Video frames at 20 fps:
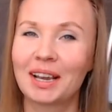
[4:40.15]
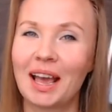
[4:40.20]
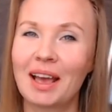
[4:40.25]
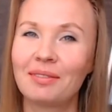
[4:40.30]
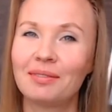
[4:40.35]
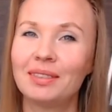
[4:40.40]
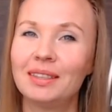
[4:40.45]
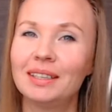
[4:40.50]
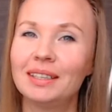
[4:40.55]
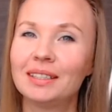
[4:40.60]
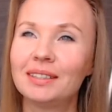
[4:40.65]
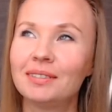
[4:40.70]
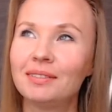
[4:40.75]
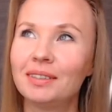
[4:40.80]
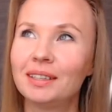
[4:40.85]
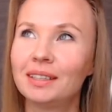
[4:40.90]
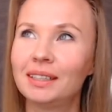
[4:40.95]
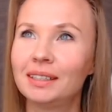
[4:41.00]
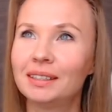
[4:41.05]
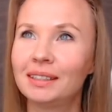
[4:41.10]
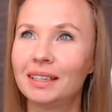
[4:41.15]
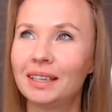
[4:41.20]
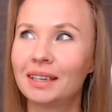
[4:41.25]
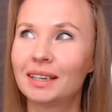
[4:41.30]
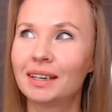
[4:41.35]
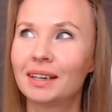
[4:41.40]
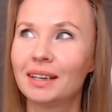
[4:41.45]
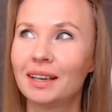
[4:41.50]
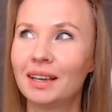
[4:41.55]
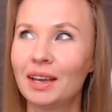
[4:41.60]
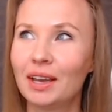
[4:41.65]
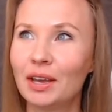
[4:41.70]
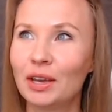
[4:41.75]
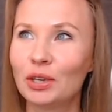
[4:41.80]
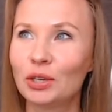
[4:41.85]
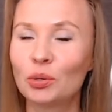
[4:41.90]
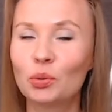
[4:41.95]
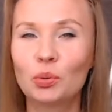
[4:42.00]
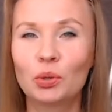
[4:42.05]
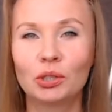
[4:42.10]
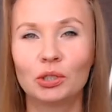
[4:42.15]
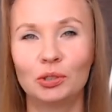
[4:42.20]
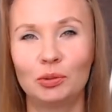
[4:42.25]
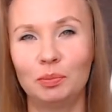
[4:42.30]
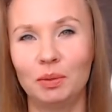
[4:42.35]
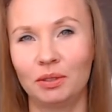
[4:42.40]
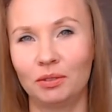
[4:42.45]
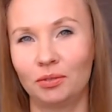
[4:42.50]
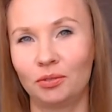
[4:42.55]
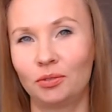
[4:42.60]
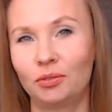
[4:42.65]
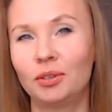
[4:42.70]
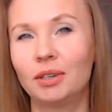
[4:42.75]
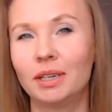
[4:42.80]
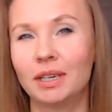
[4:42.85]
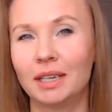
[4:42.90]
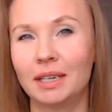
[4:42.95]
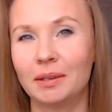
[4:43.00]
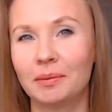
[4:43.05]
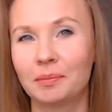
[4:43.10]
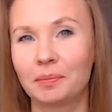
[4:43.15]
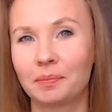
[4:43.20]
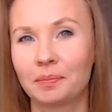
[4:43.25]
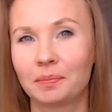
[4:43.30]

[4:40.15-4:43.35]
have this feeling like you want to be free